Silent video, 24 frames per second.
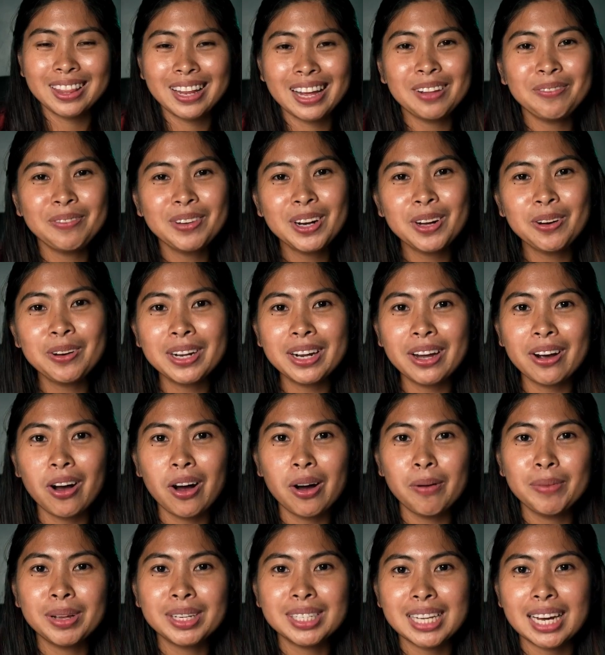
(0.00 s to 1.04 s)
Let me know in the
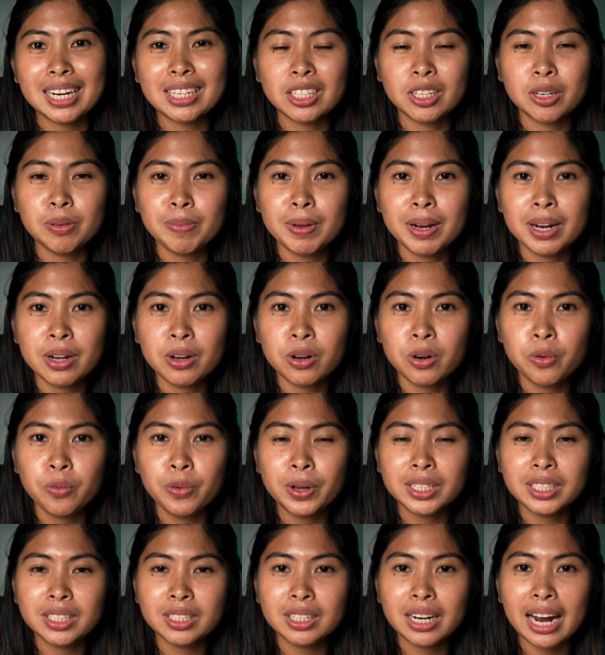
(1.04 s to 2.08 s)
comment section below
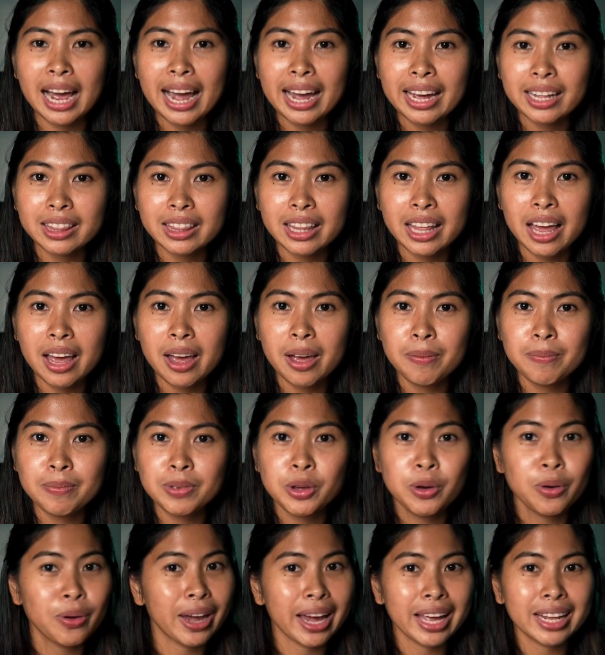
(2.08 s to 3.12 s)
which item
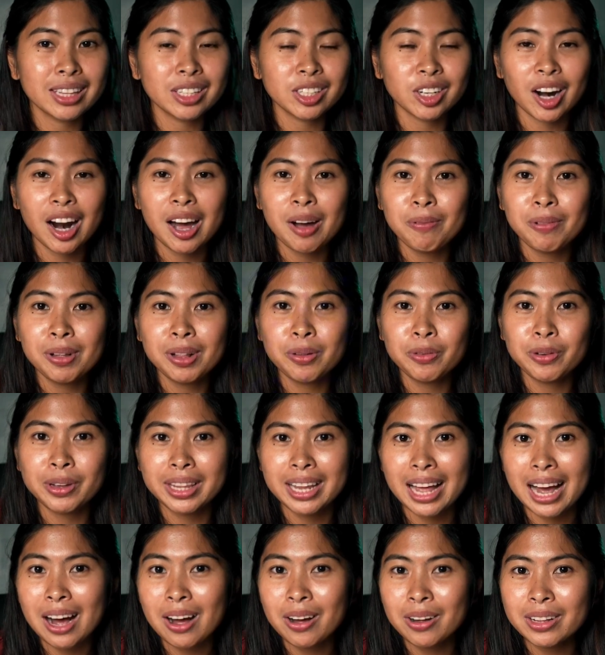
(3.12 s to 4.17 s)
you can travel
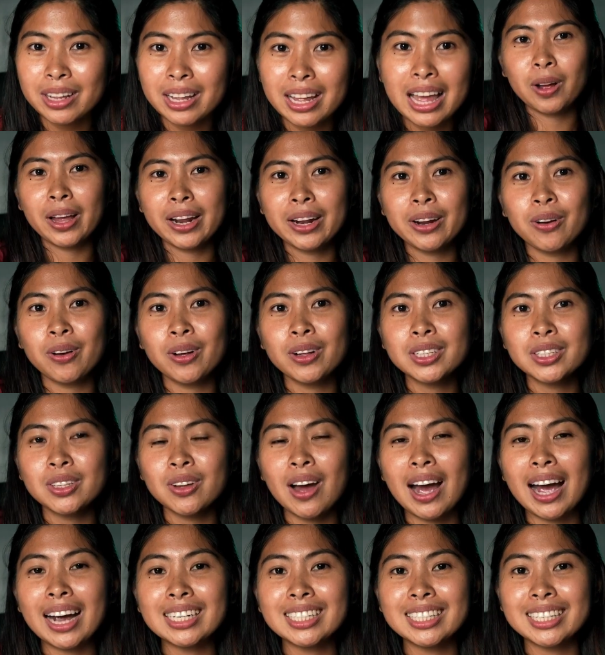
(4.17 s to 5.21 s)
without, and also
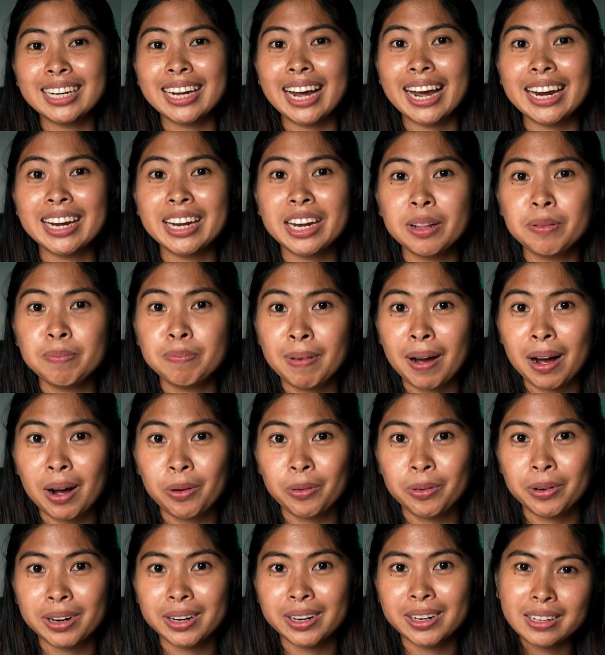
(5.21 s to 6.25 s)
hashtag I need
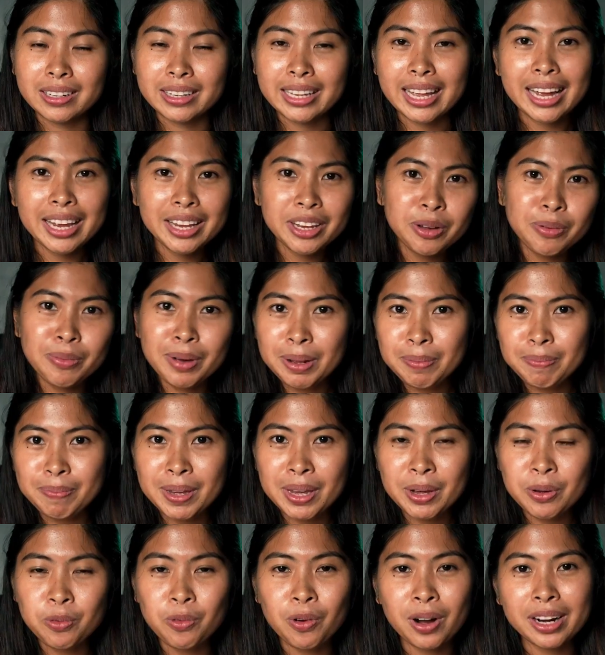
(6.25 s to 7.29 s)
power. Then you might
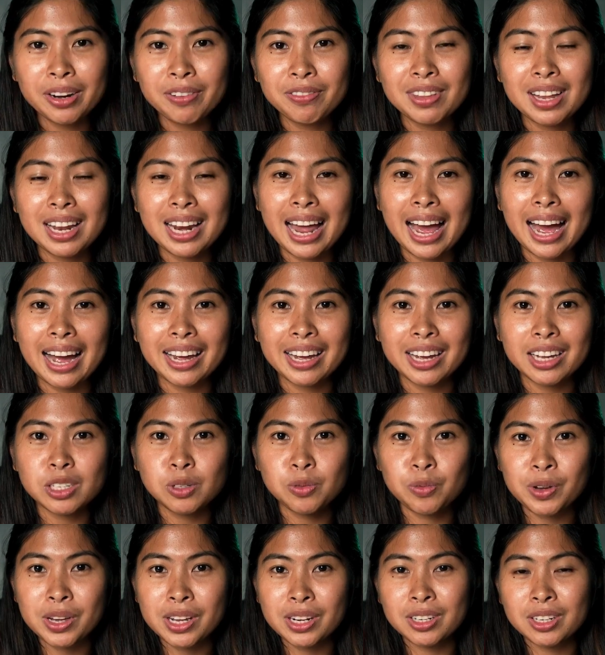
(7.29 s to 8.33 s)
be one of the
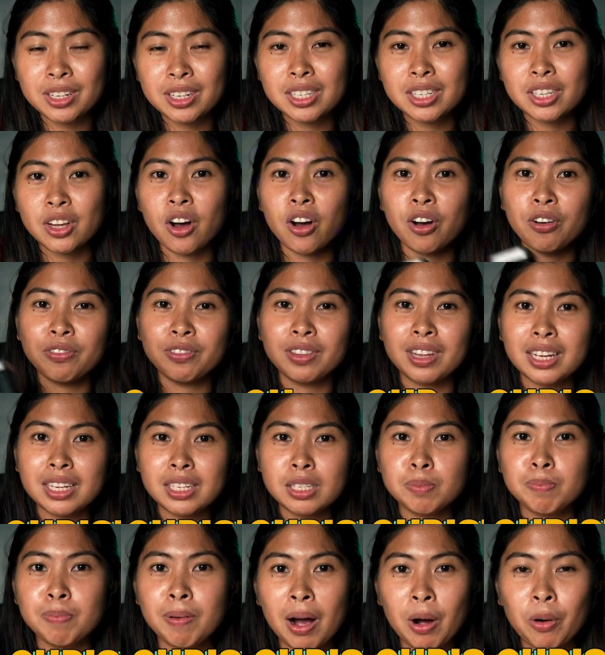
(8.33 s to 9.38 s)
luckiest winners of
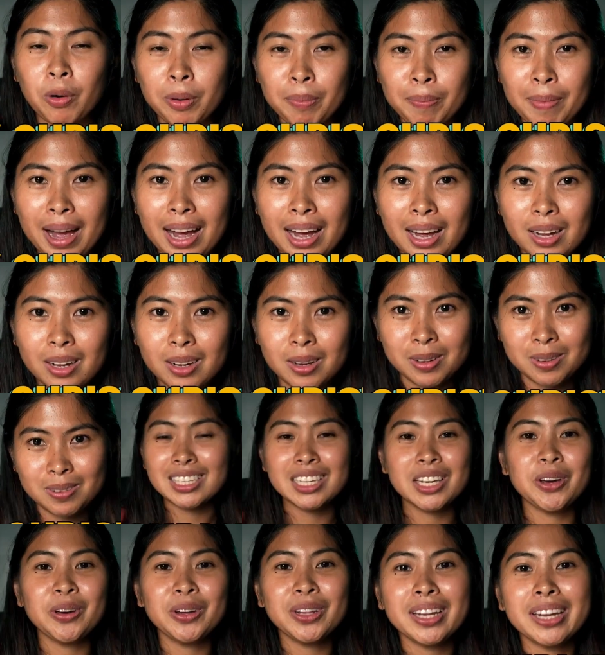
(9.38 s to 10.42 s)
this power bank.
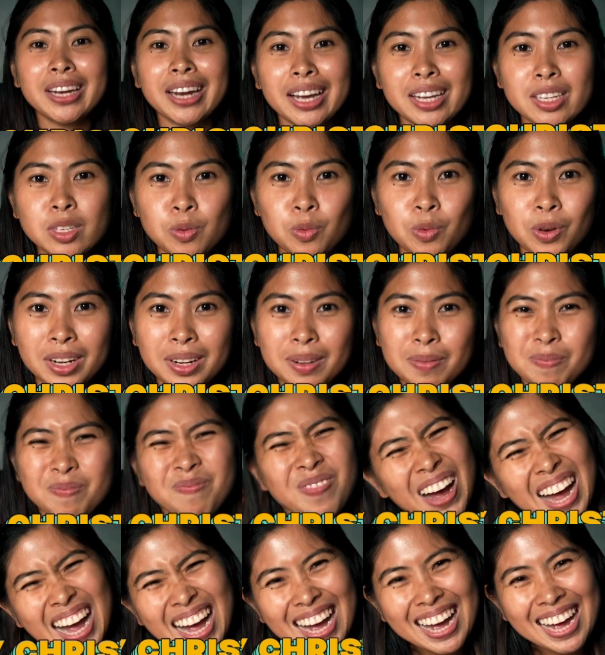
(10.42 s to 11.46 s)
See you in the next one.
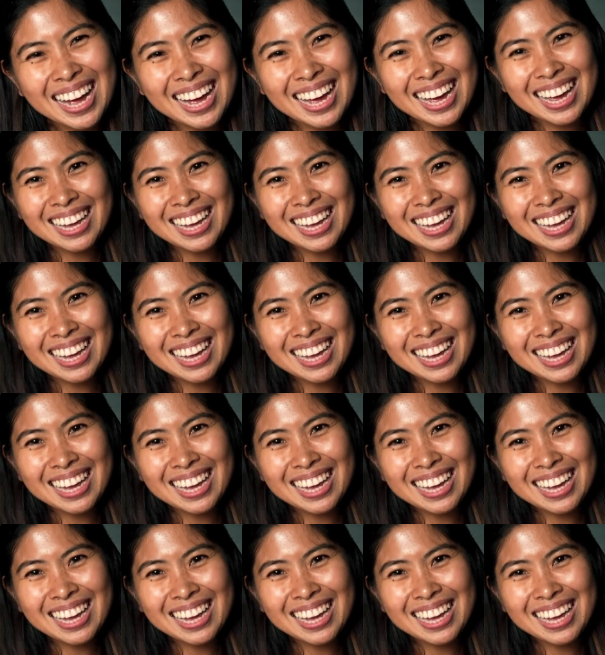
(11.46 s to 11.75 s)
Bye!